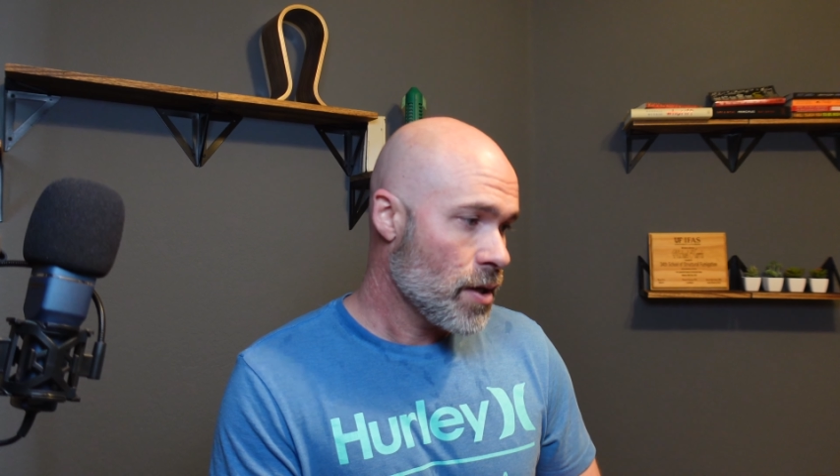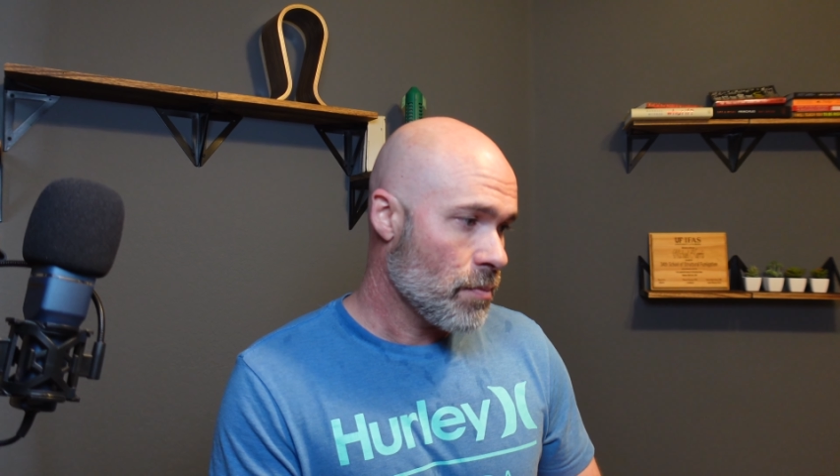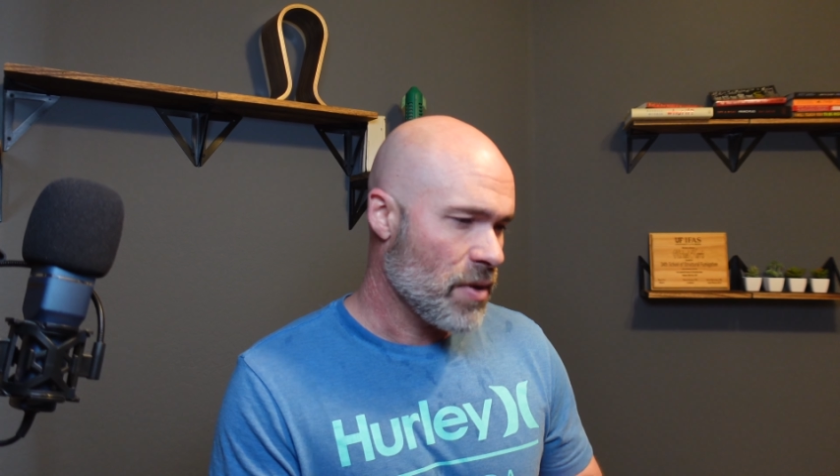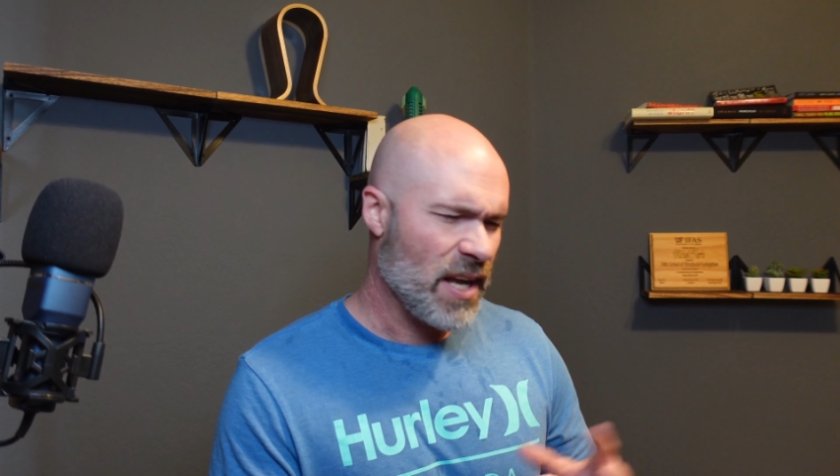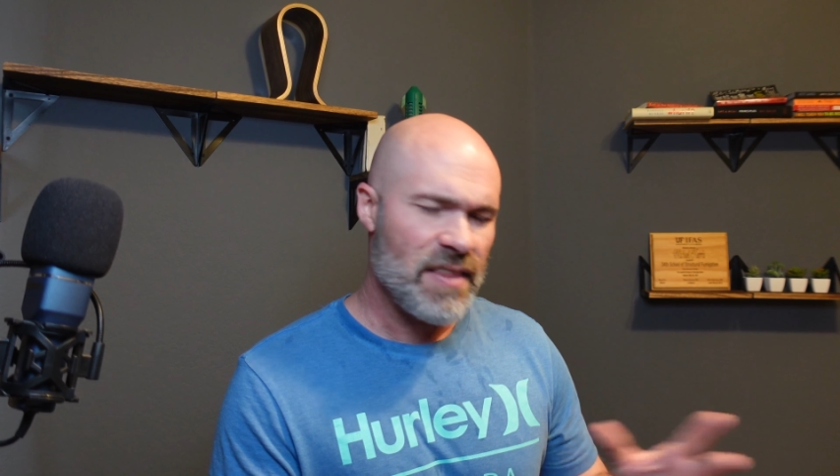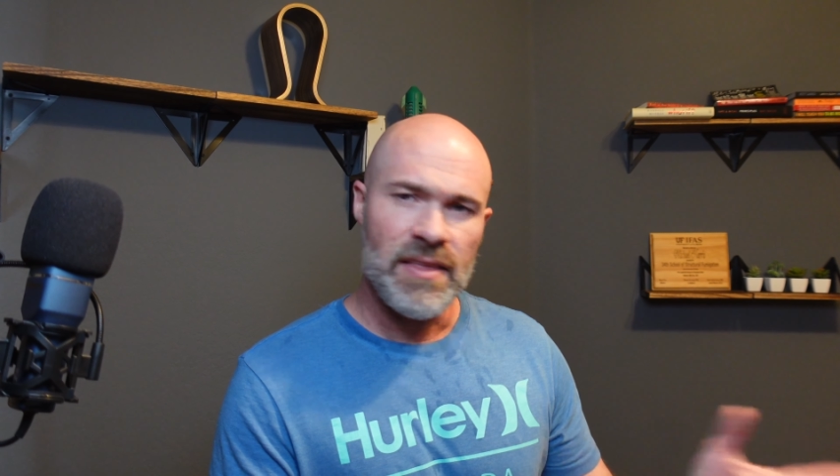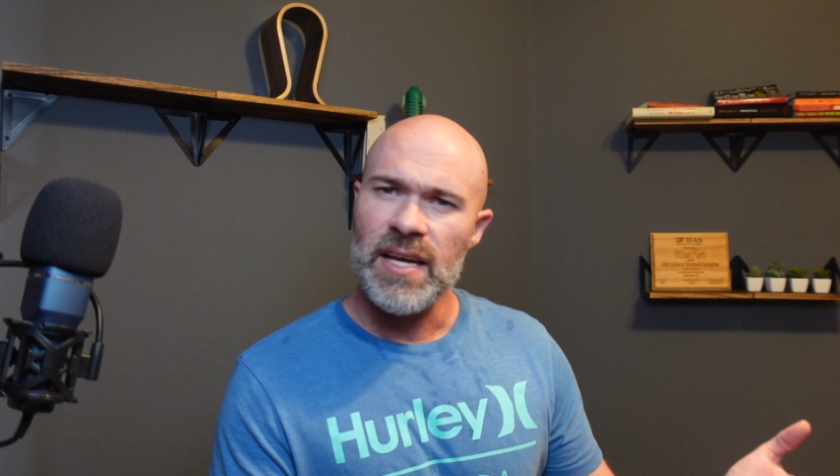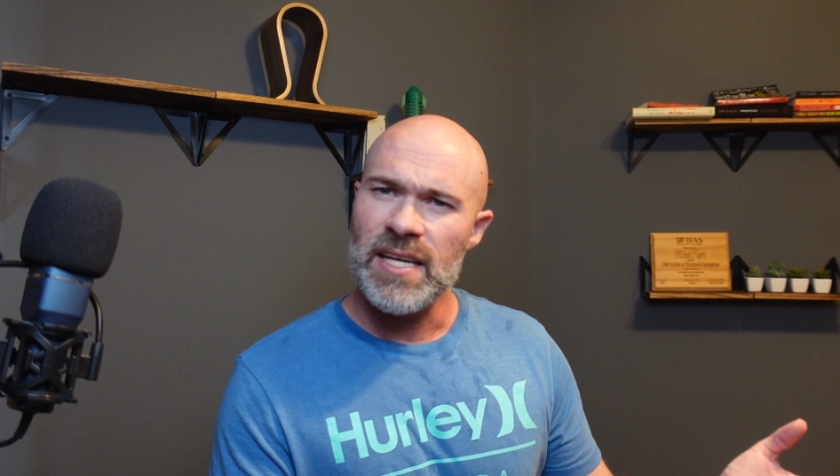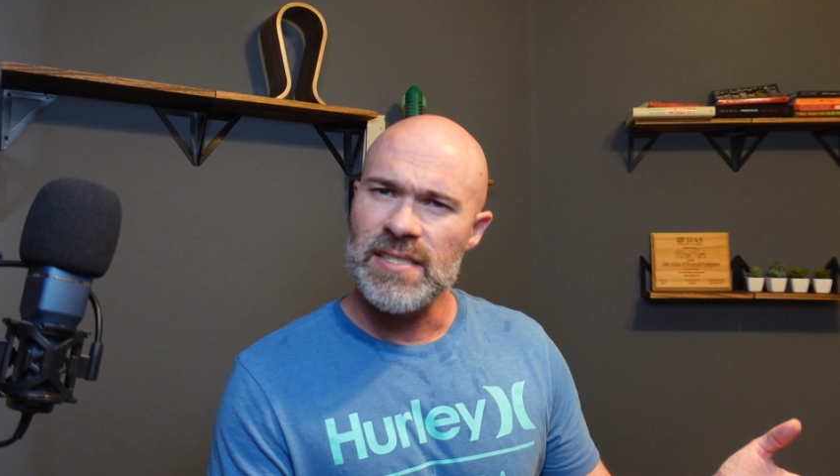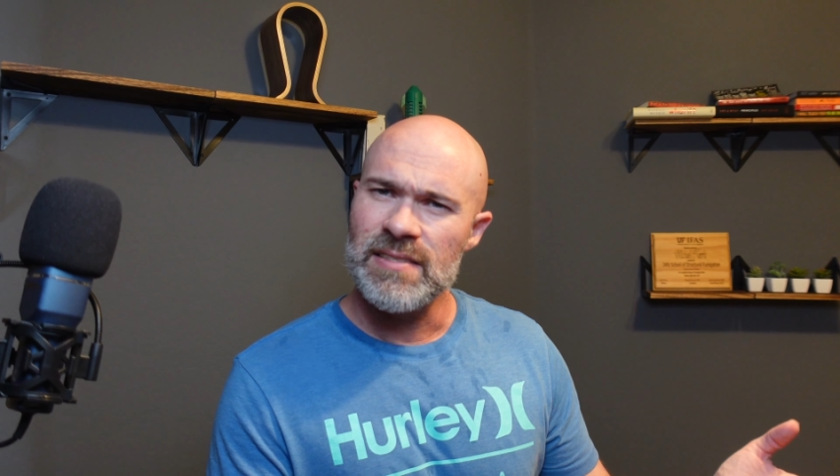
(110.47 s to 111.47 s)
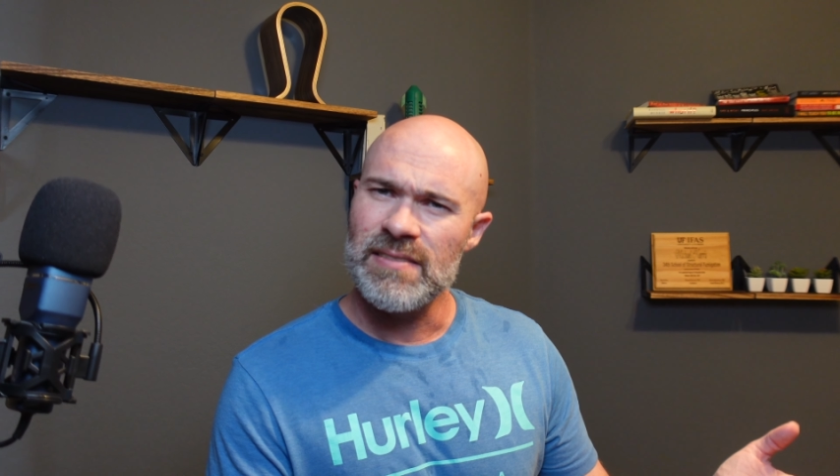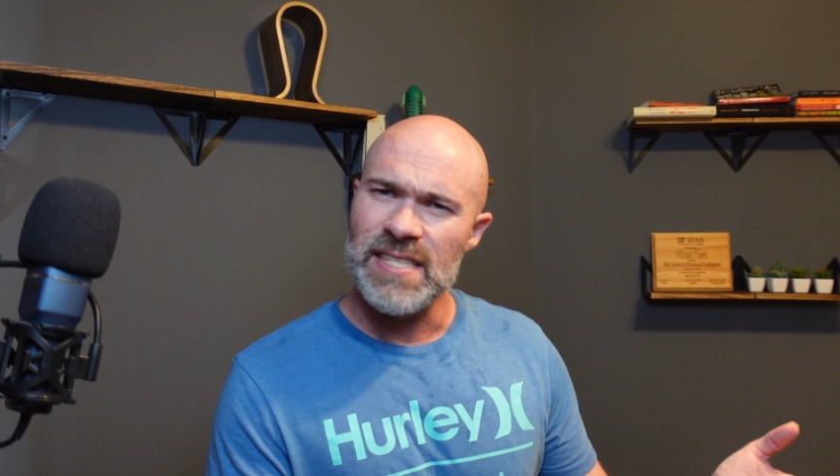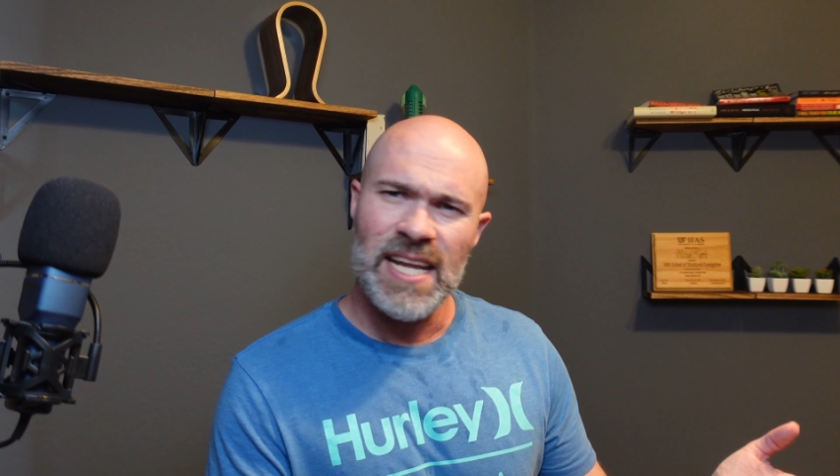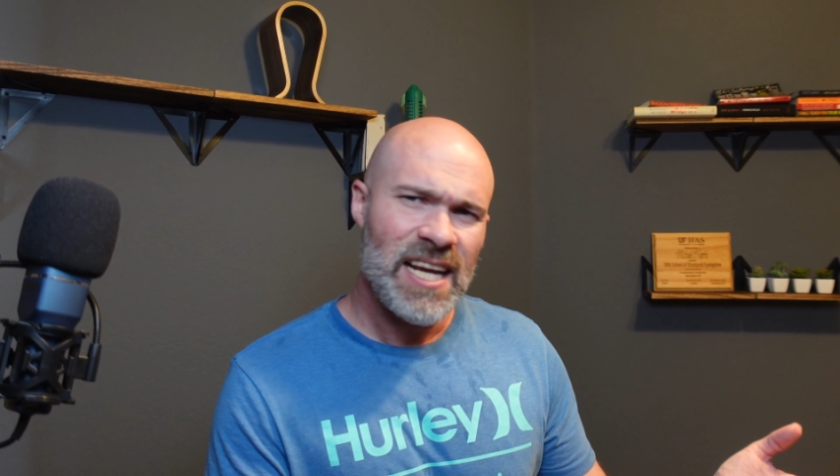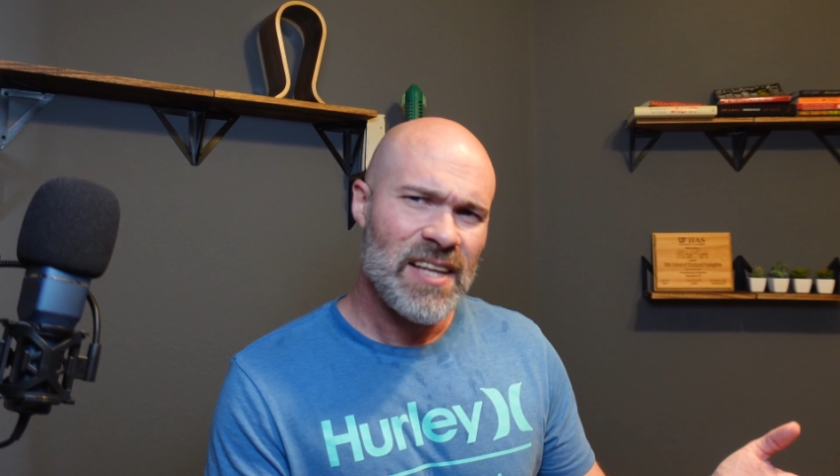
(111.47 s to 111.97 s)
but I think I
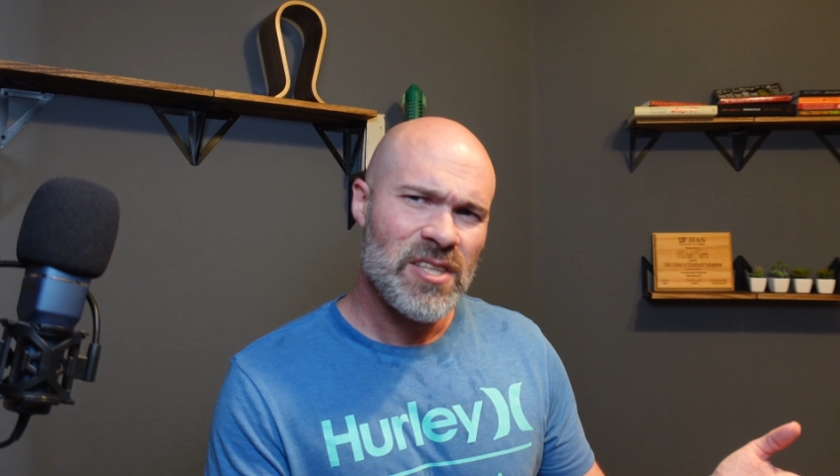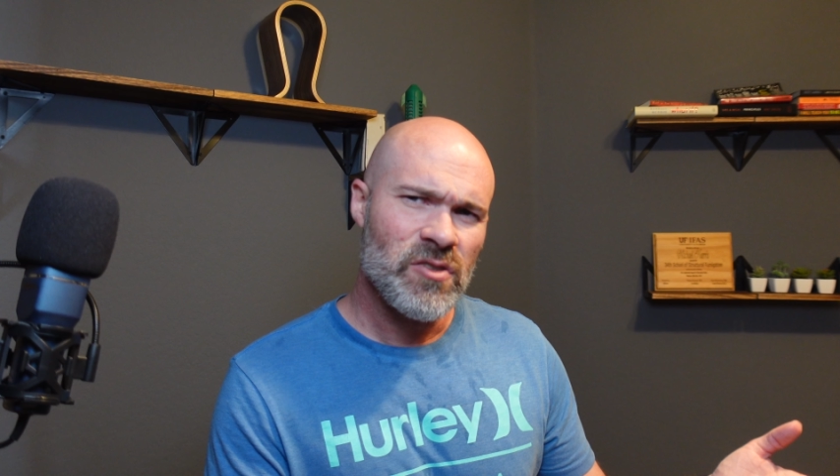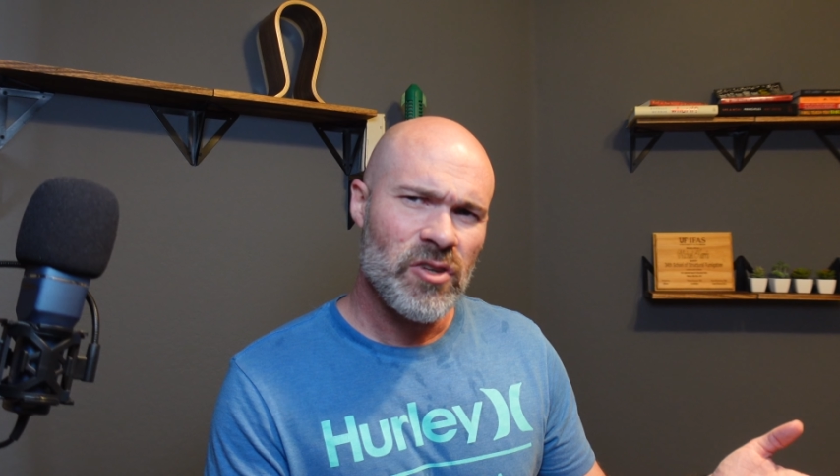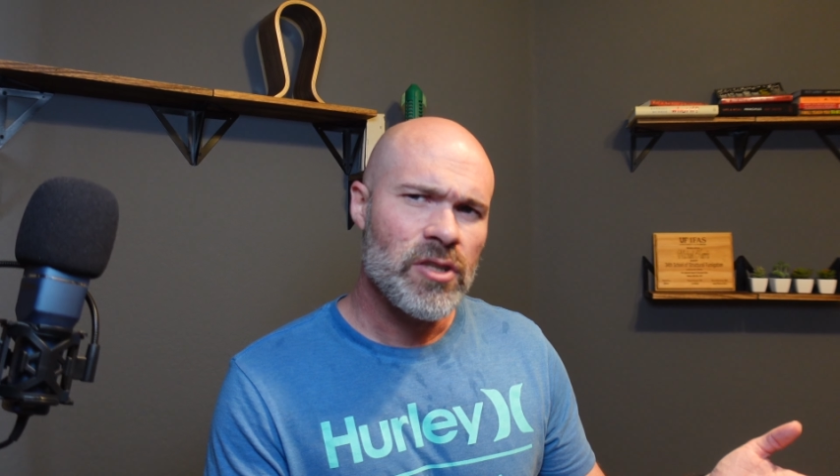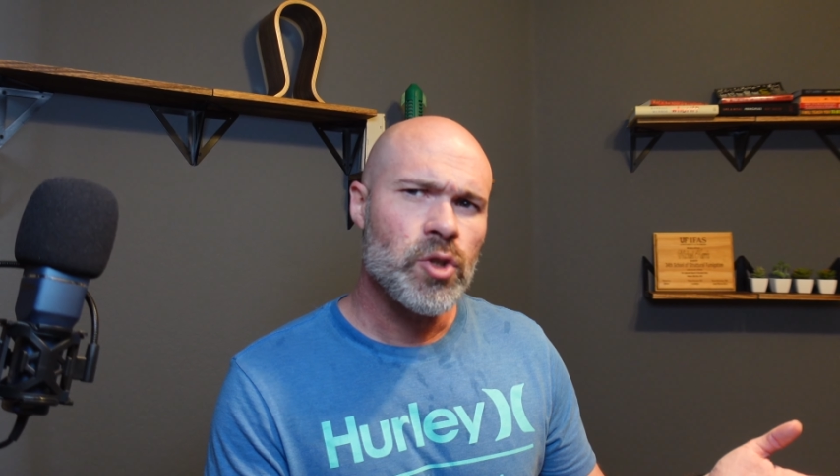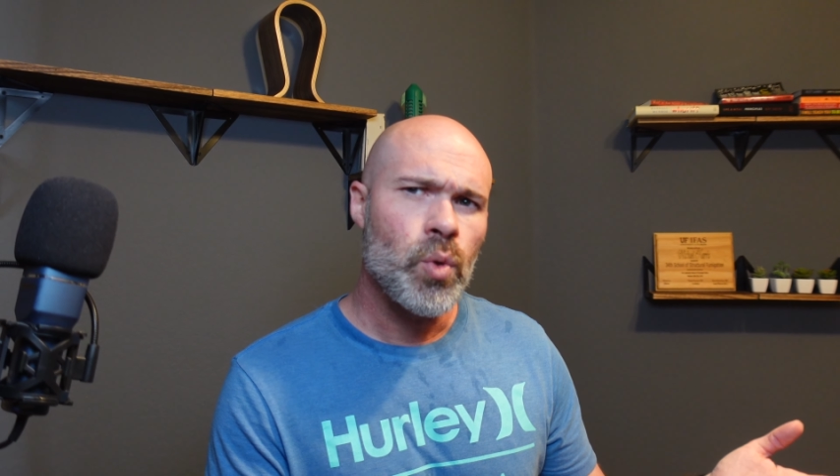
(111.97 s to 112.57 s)
said I got this for around